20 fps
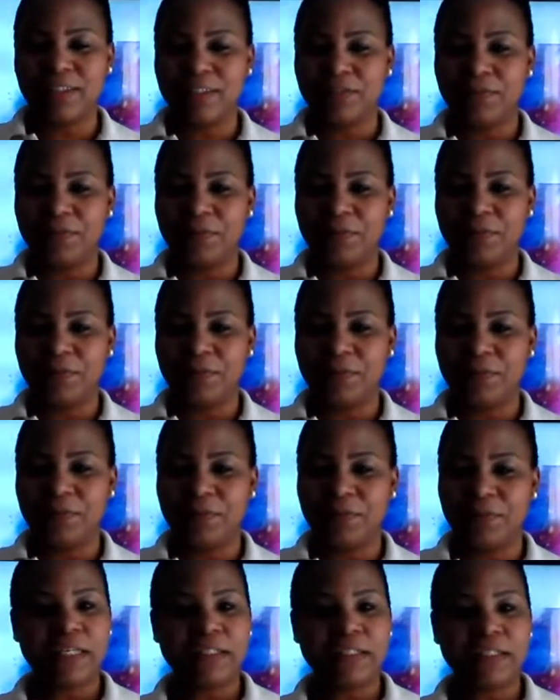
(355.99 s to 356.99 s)
The next and
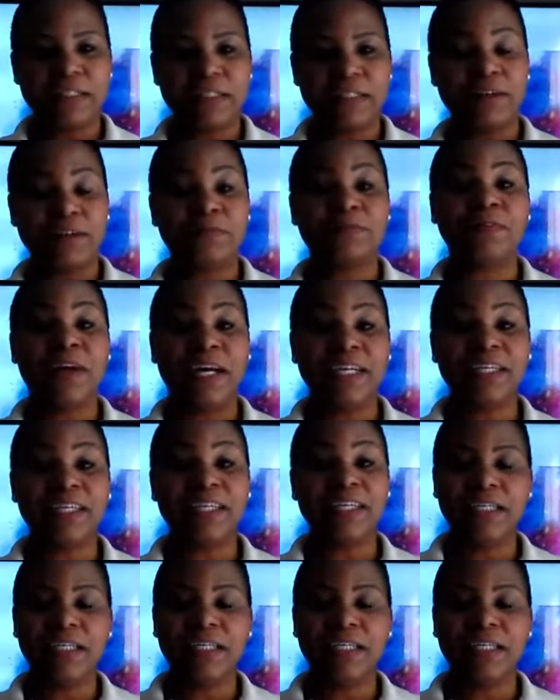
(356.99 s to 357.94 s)
the final thing that this